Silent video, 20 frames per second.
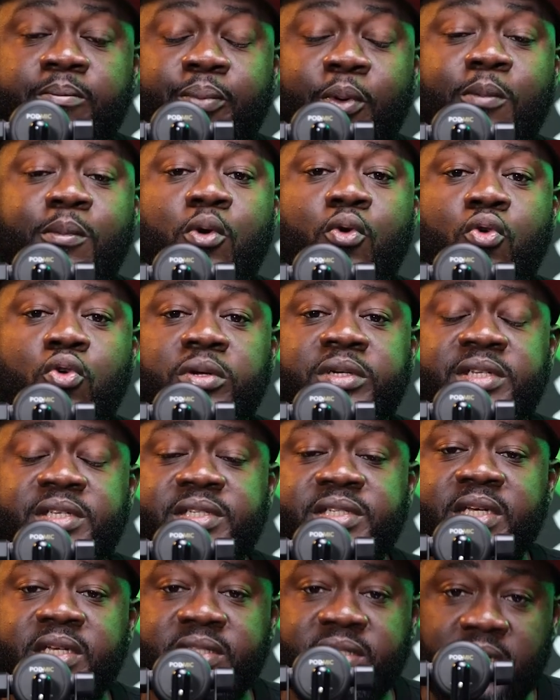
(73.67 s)
Promo code
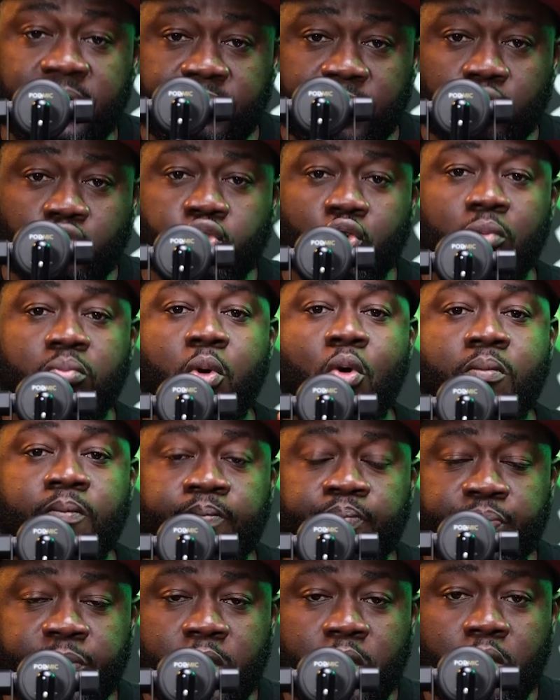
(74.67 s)
DJ Slim.
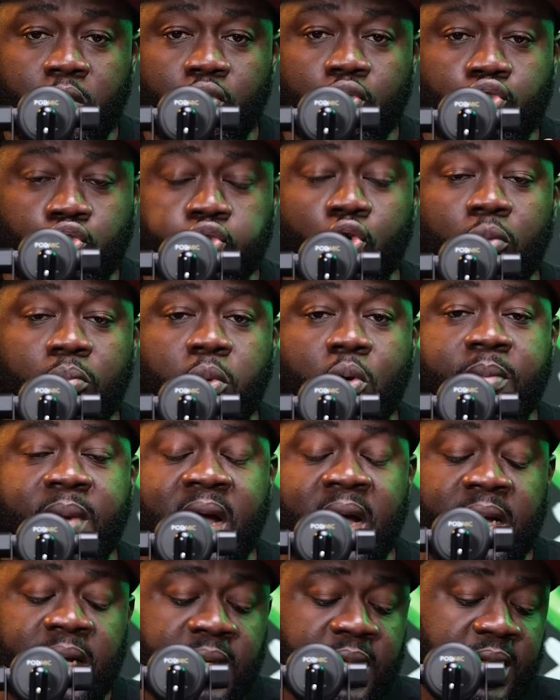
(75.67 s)

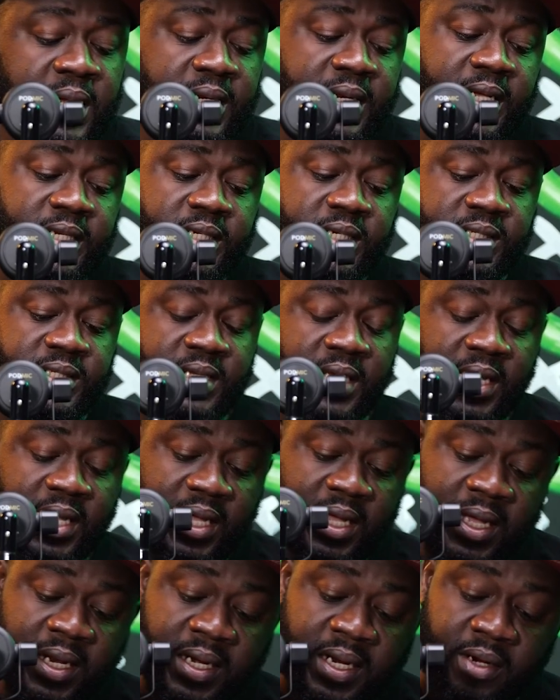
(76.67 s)
Utrubuma. Nature say
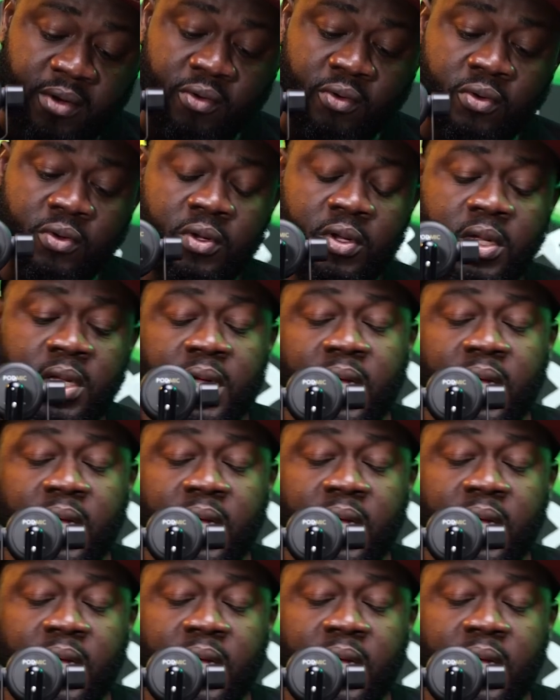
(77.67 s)
eneno.